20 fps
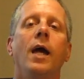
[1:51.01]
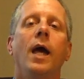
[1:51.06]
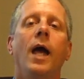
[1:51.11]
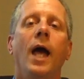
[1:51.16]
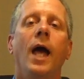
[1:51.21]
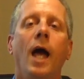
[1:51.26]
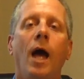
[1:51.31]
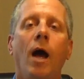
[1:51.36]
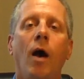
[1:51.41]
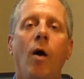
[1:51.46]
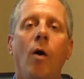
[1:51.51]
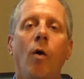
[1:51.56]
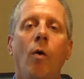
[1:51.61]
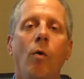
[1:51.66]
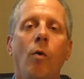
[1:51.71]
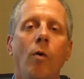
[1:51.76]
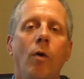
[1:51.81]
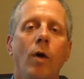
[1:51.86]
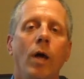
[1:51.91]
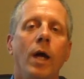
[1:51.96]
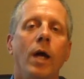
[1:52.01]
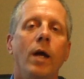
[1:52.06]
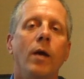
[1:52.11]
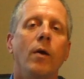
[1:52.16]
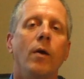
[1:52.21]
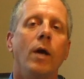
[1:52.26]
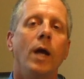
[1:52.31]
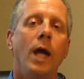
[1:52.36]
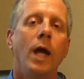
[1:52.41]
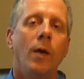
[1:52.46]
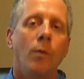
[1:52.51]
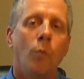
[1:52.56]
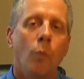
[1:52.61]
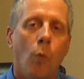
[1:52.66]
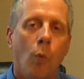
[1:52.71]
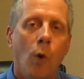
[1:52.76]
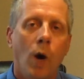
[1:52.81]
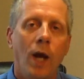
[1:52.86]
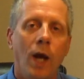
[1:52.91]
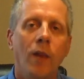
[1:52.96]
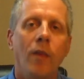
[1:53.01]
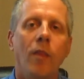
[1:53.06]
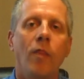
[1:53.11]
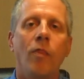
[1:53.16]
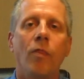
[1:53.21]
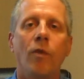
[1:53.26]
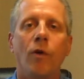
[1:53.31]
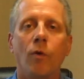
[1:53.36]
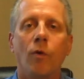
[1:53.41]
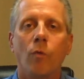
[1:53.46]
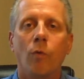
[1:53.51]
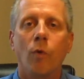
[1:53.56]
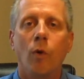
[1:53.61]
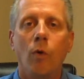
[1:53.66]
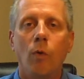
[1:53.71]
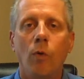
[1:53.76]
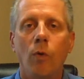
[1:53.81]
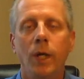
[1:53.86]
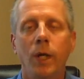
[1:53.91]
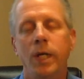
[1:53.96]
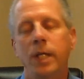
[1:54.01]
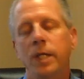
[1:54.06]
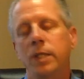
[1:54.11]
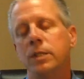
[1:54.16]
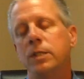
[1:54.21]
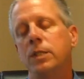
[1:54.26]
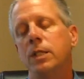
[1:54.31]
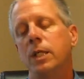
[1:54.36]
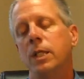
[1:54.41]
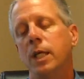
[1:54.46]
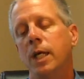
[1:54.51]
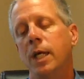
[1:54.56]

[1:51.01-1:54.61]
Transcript: how and what their role is